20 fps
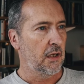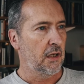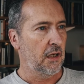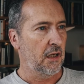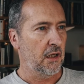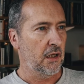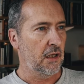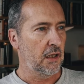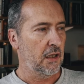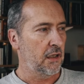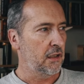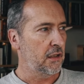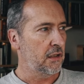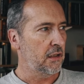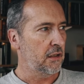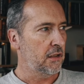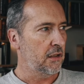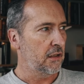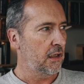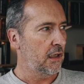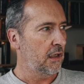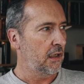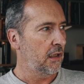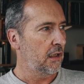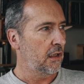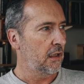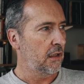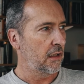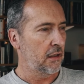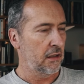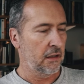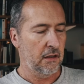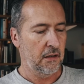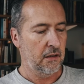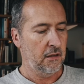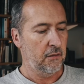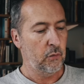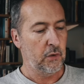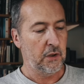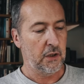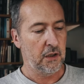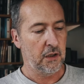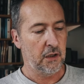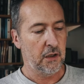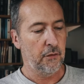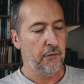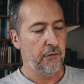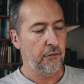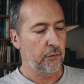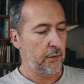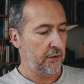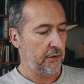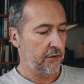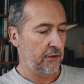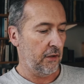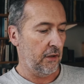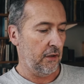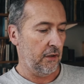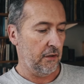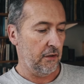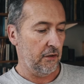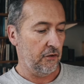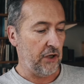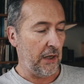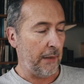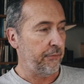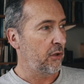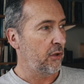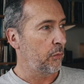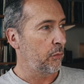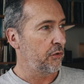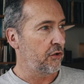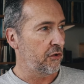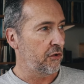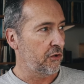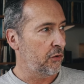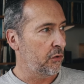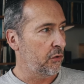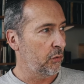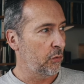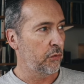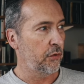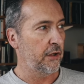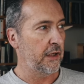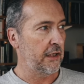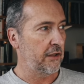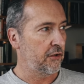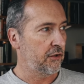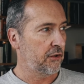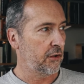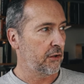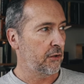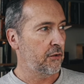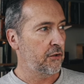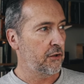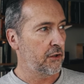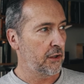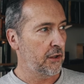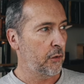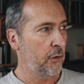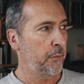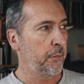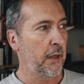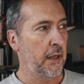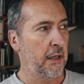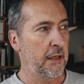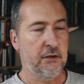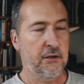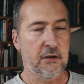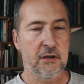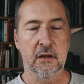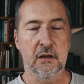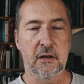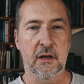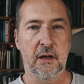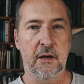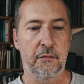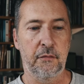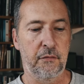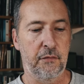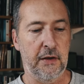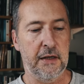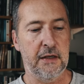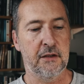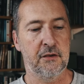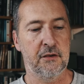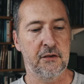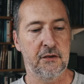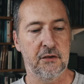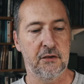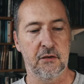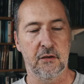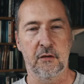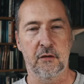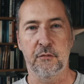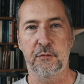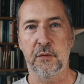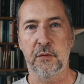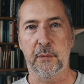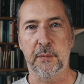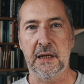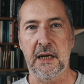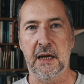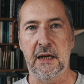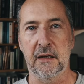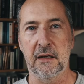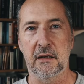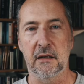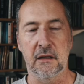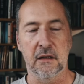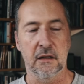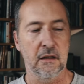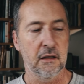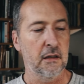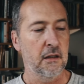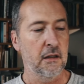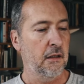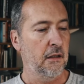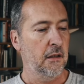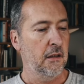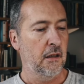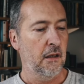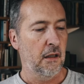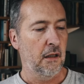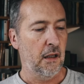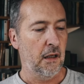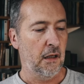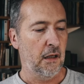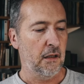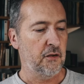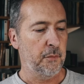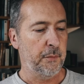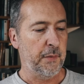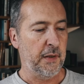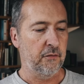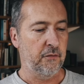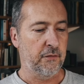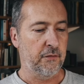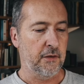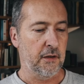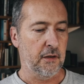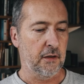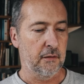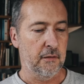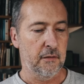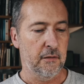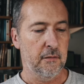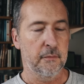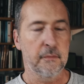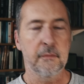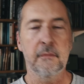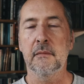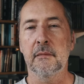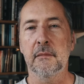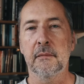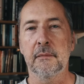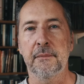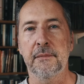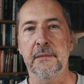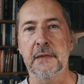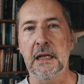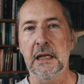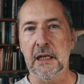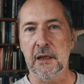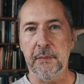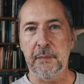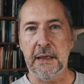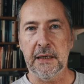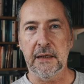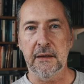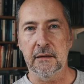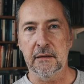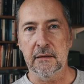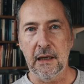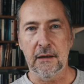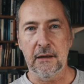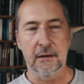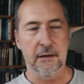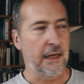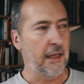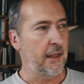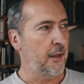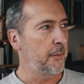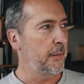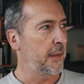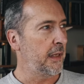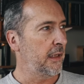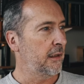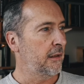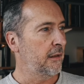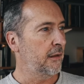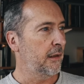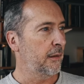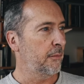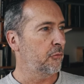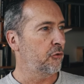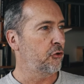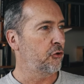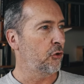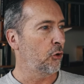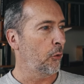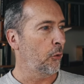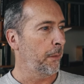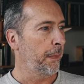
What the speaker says: And today we're going to go through the chapter, which is called The Socio-Political Effects of Propaganda. Now, that's a bit of a clickbait. That'll get them in, I'm sure.